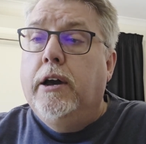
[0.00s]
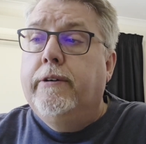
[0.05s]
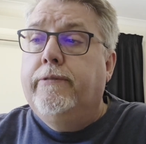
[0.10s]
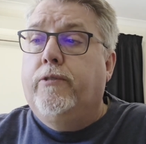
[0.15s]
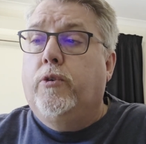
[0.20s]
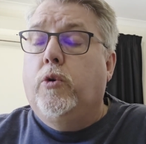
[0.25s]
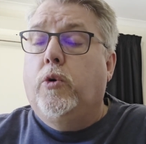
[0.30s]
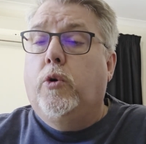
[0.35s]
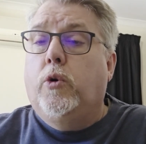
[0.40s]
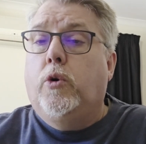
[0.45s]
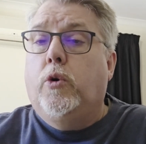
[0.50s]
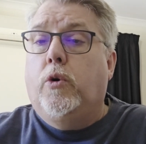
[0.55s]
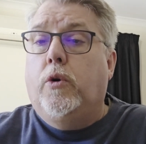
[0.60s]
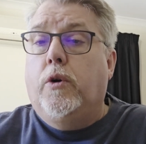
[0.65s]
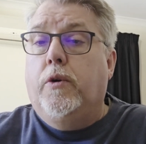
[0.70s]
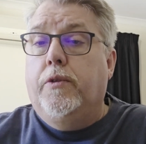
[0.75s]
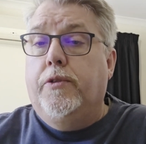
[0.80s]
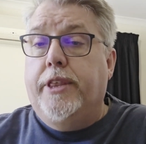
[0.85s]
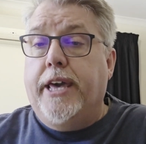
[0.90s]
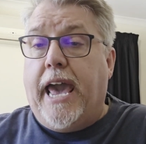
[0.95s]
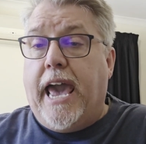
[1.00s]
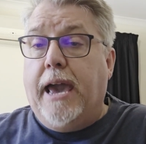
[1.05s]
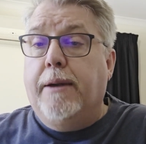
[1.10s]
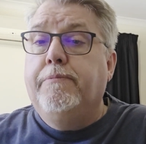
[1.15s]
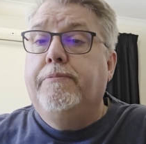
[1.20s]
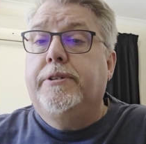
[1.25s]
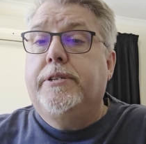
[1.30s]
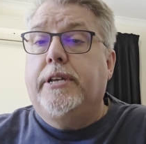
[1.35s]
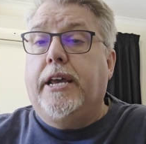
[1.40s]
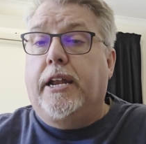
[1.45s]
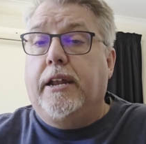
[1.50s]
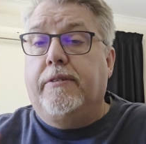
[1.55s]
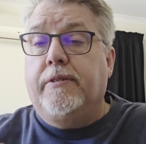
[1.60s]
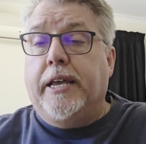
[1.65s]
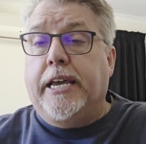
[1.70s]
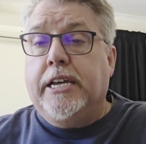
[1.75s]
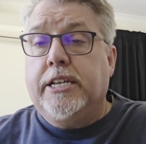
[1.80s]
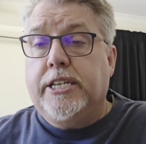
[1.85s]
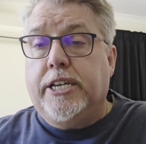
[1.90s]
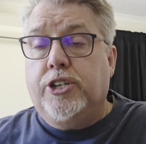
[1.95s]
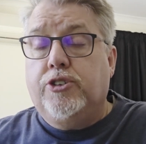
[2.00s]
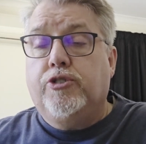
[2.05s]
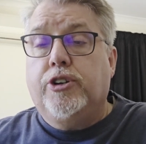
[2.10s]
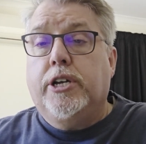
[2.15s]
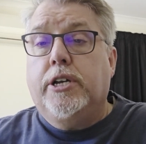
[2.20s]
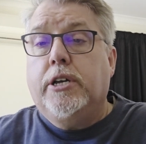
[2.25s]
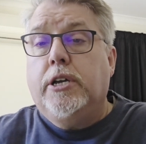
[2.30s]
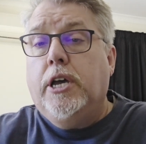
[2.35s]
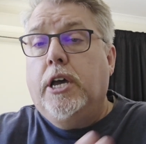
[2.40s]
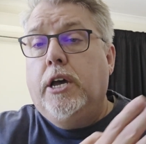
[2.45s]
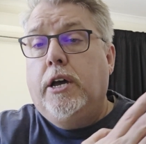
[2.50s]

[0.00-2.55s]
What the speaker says: for the amps and etc.